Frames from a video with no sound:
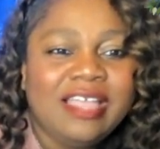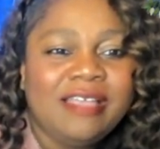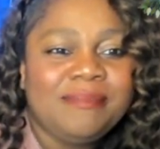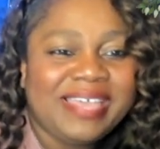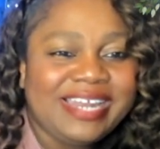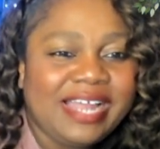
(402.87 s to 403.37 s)

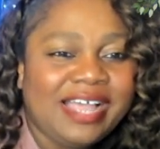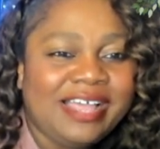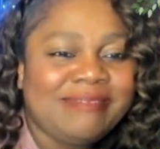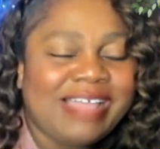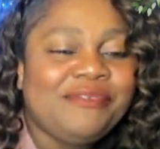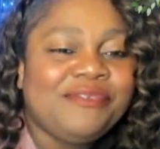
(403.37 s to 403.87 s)
But
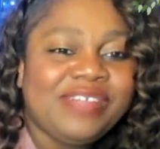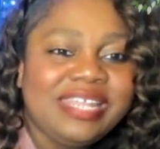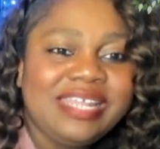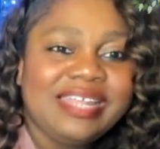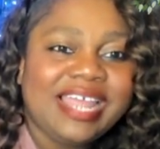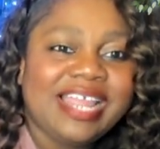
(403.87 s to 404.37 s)
I
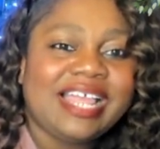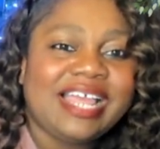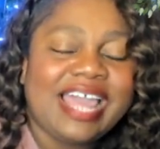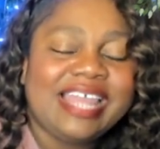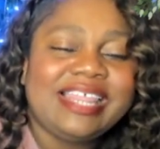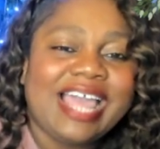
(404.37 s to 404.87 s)
really like,
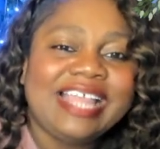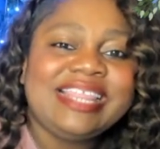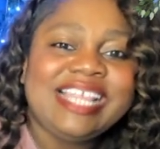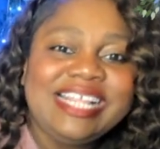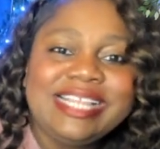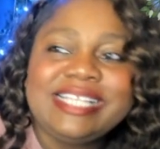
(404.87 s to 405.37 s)
I
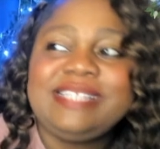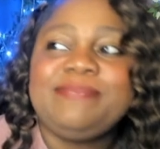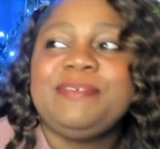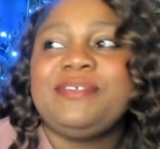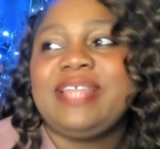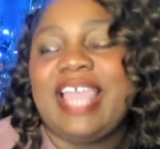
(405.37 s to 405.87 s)
think this
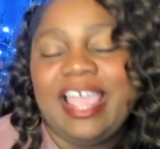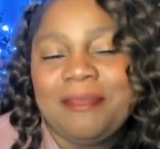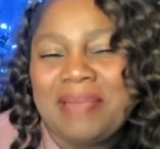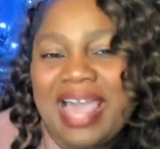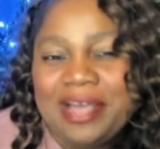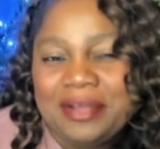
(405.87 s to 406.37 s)
build
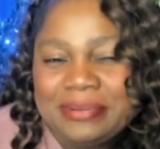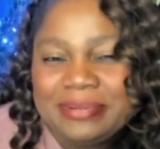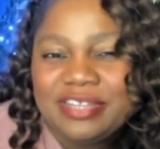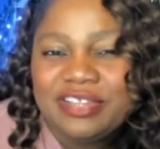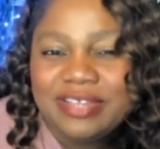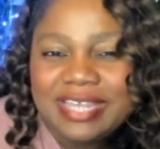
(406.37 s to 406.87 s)
came out
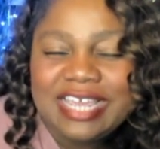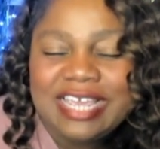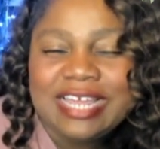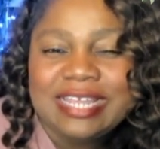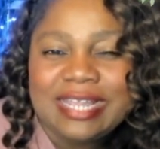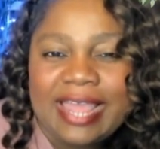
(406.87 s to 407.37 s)

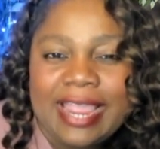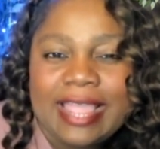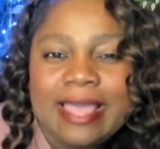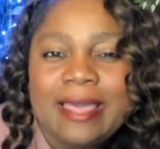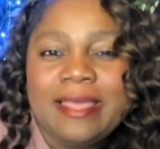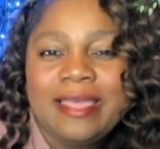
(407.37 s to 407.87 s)
looking
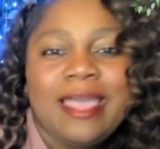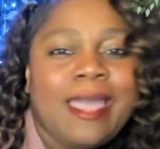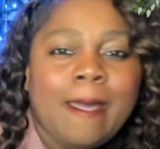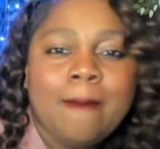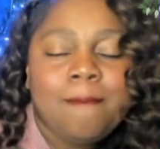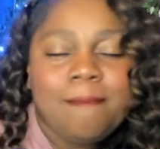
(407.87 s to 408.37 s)
like
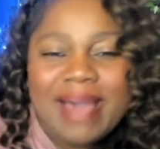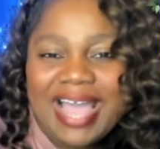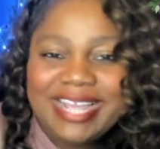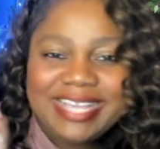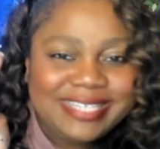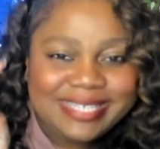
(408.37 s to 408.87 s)

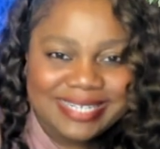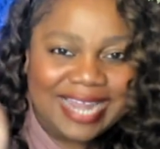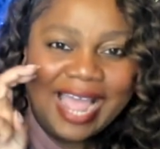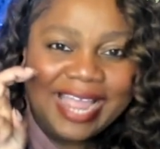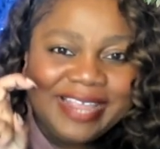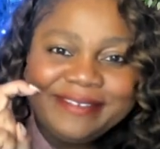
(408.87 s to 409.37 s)
my
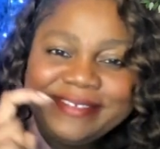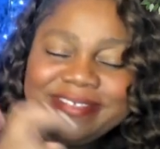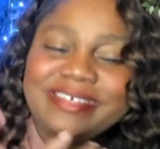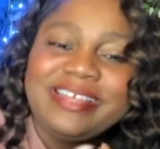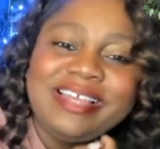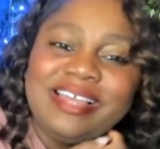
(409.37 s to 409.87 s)

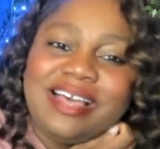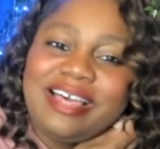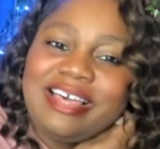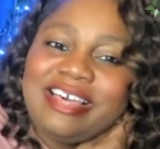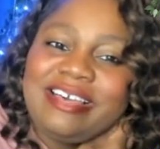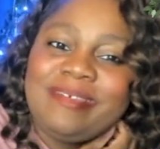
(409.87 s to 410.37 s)
style,
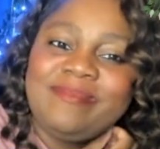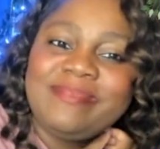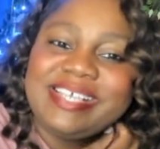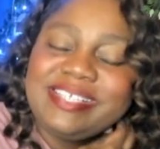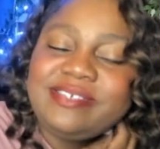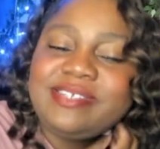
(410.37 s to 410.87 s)

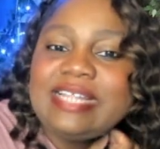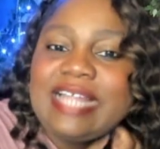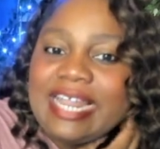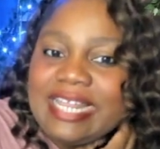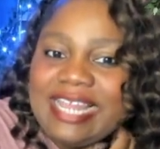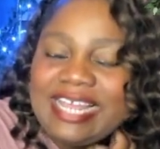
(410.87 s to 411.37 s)
because there's a
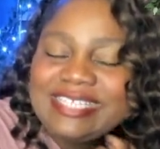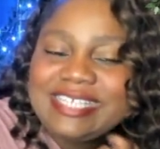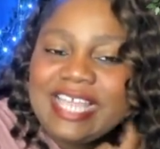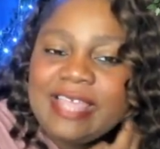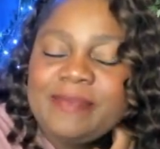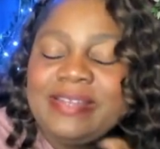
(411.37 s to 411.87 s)
lot of
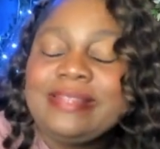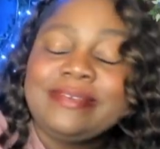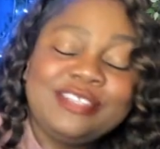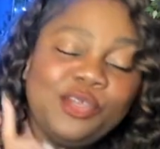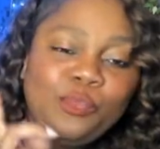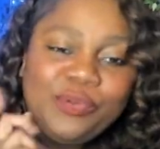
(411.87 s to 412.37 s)
landscaping.
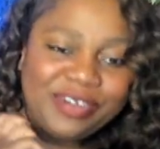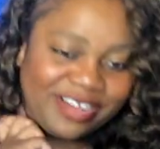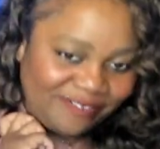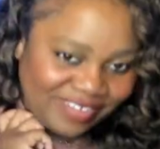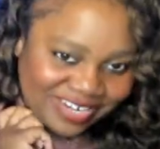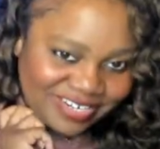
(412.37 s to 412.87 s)
There's a
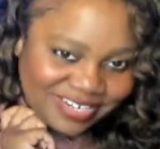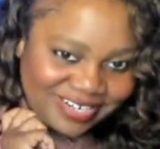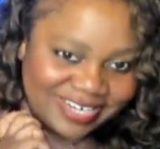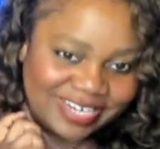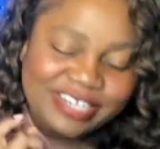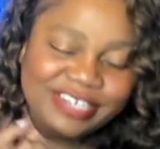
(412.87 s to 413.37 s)
water
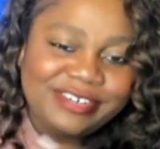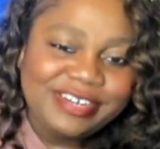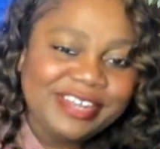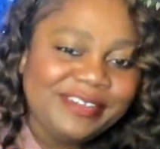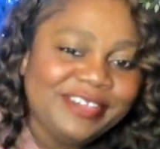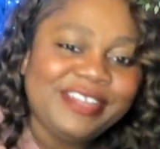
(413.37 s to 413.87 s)
feature because, you
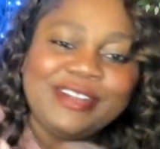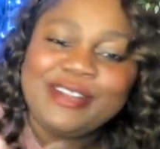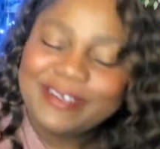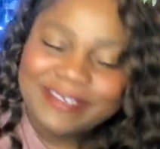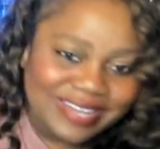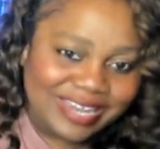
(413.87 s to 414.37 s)
know, your
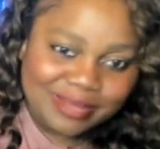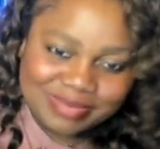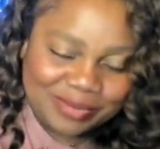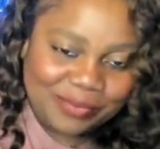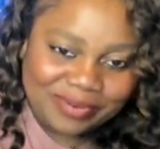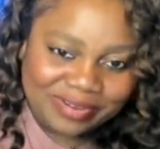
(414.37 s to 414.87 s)
girl loves
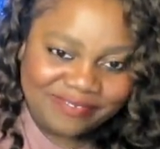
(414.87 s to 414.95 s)
a water